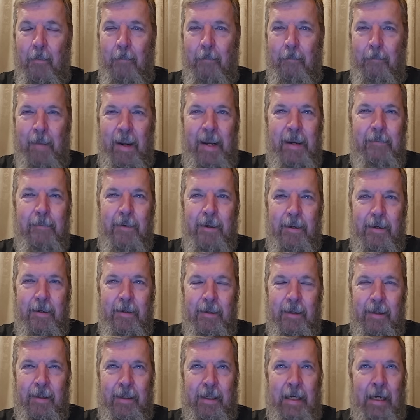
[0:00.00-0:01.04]
maybe
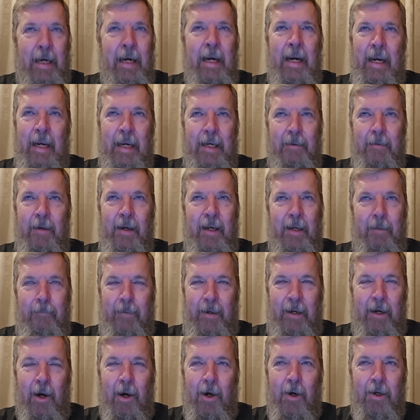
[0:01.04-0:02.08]
it'd
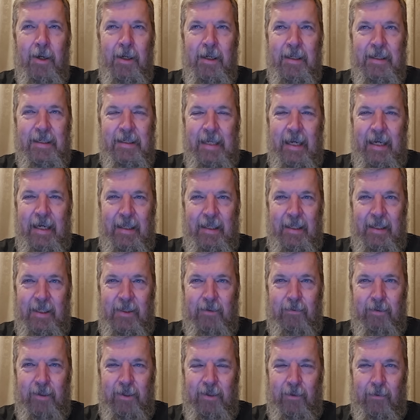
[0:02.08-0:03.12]
be hard to say
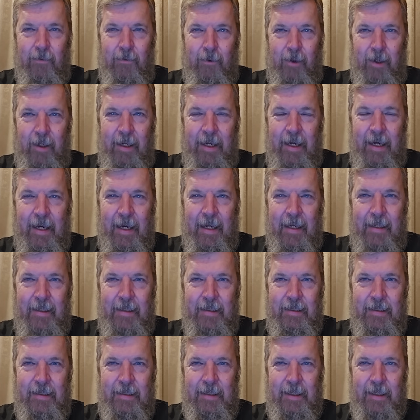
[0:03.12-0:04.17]
this was
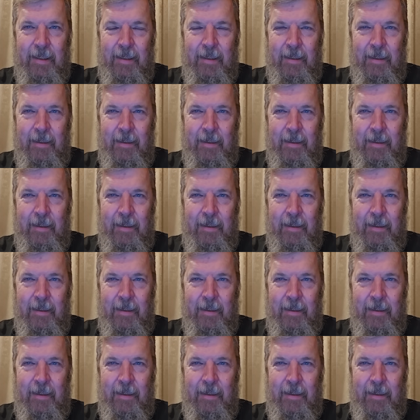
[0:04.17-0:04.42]
organized,